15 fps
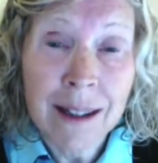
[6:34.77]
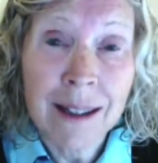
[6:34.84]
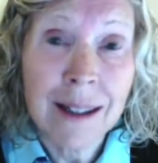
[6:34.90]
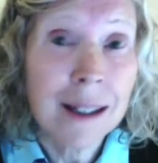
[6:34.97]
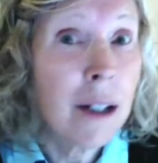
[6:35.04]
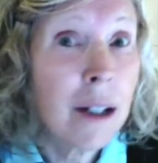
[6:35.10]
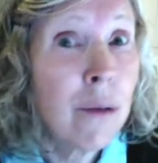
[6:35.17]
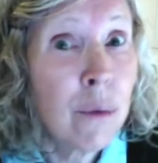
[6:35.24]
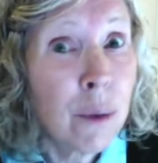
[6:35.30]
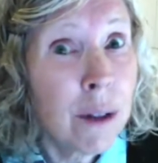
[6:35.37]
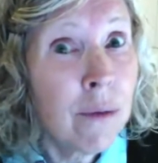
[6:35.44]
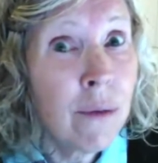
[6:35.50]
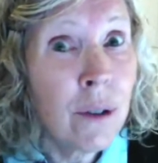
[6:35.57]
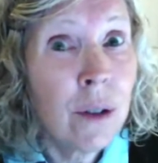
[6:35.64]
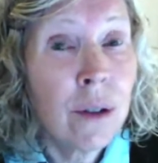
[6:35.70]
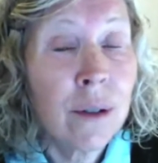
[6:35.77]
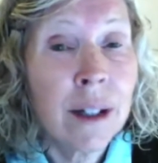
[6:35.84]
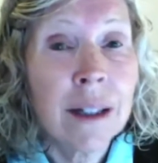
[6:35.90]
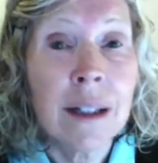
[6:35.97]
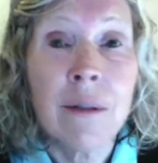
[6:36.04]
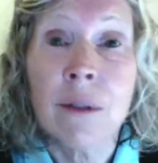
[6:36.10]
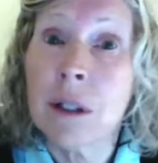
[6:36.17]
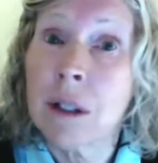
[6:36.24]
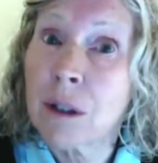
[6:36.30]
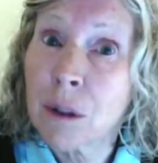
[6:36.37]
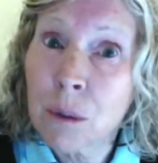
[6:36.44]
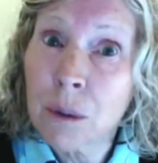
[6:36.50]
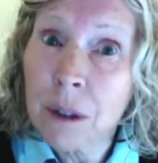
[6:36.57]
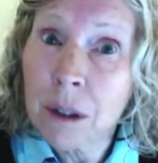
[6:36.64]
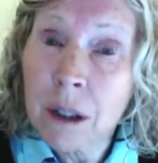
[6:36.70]
Instead of 1 full grade level in a
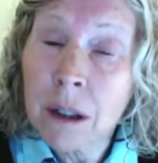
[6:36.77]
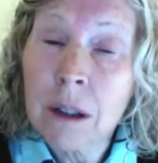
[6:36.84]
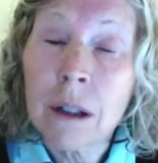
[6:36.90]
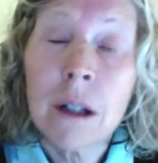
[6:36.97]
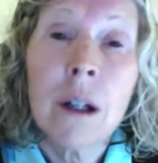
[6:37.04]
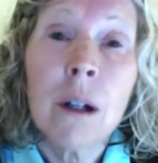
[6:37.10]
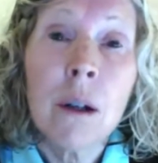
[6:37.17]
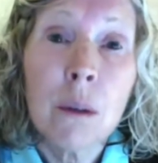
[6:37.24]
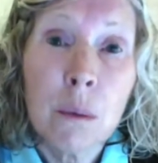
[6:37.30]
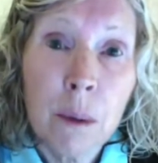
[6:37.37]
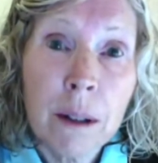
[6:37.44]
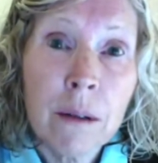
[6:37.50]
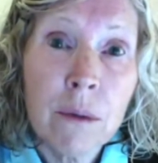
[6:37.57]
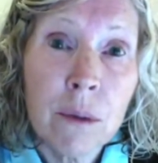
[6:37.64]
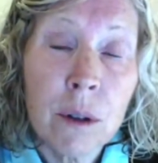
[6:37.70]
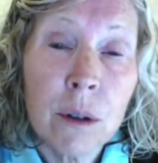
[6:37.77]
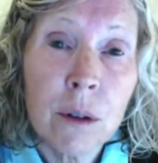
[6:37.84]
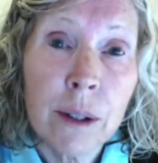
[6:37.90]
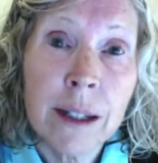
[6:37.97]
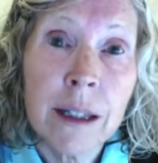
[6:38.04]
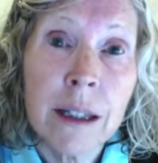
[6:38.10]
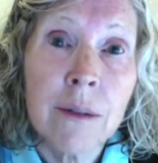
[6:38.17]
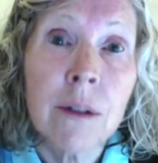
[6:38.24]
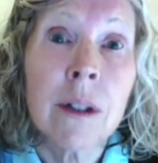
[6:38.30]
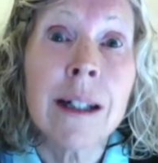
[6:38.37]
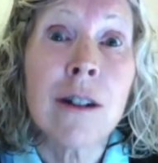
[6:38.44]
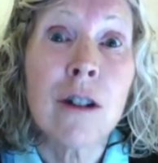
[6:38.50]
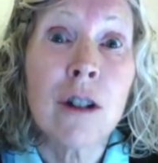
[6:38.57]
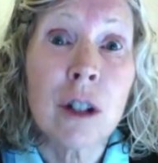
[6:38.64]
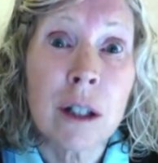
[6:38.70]
school year, 1 full grade level in
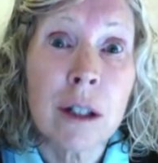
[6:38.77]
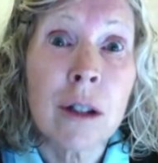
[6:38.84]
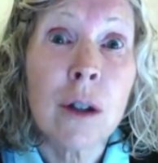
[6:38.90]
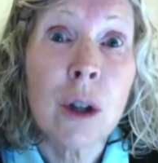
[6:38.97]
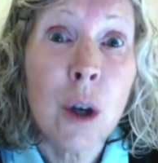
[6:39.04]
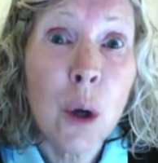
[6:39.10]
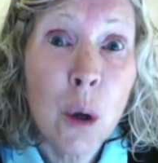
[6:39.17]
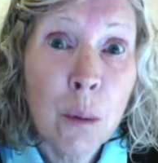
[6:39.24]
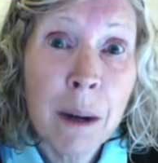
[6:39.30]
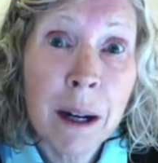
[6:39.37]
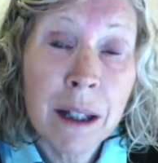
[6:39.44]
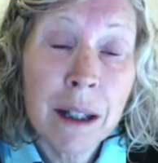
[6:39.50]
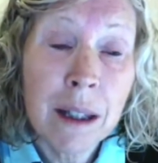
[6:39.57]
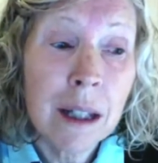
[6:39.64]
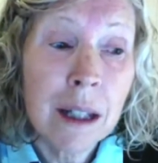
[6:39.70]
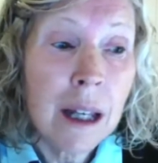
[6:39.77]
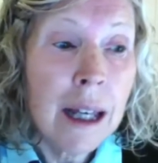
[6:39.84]
just 2 months.